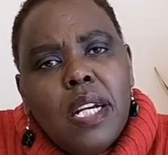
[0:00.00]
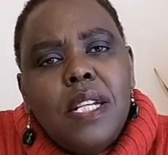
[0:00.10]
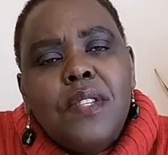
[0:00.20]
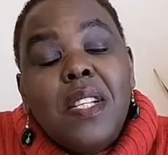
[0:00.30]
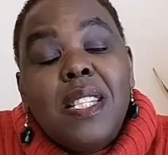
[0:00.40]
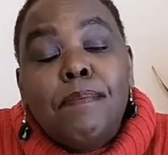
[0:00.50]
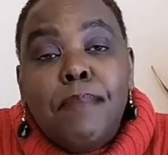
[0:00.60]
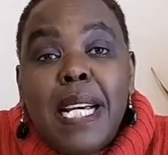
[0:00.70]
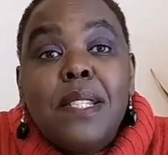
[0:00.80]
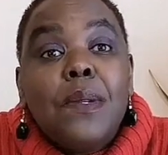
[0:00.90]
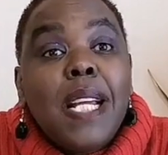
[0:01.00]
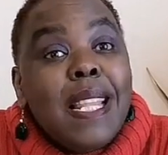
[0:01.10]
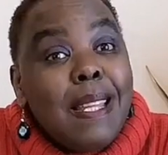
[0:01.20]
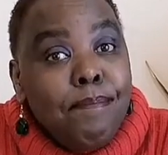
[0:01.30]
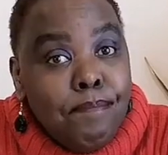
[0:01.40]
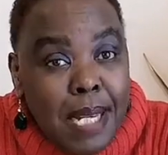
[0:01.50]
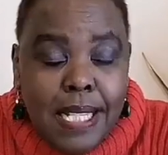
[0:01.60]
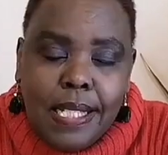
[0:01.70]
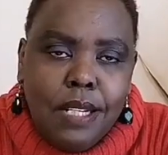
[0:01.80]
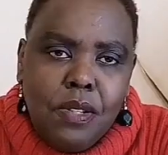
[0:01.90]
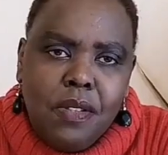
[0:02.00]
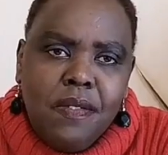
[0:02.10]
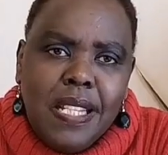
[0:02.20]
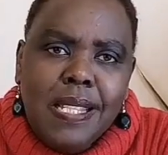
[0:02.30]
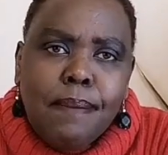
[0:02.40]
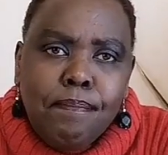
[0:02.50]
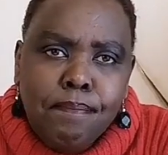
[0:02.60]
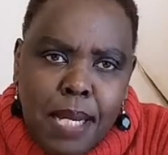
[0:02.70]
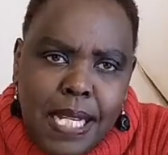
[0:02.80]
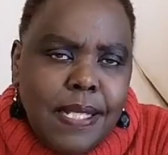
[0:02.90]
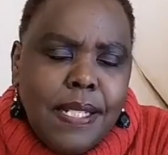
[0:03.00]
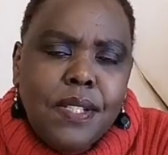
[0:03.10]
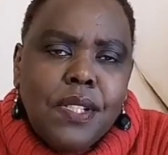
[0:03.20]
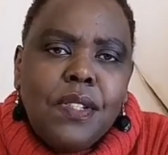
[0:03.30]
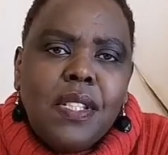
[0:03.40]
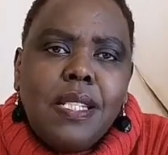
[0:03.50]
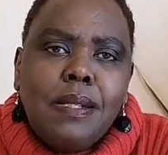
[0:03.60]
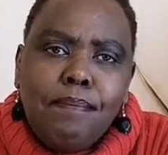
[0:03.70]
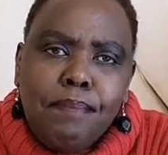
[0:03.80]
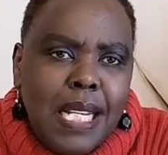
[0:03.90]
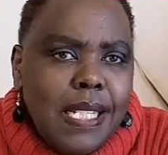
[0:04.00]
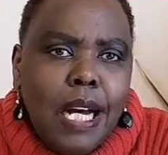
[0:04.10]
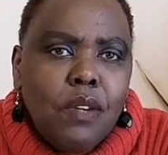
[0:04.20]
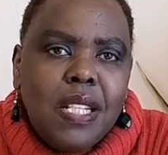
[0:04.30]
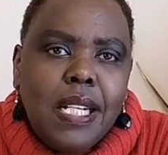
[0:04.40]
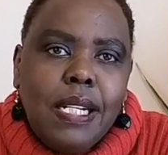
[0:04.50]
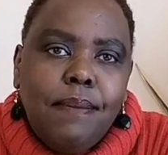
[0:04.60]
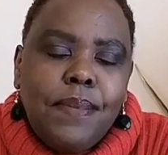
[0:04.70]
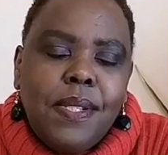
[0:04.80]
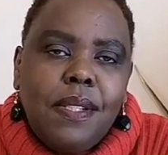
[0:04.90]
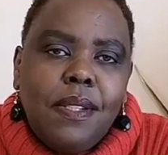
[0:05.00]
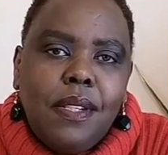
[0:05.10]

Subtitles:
So it's best to get the best out of it, the best results, the best outcomes.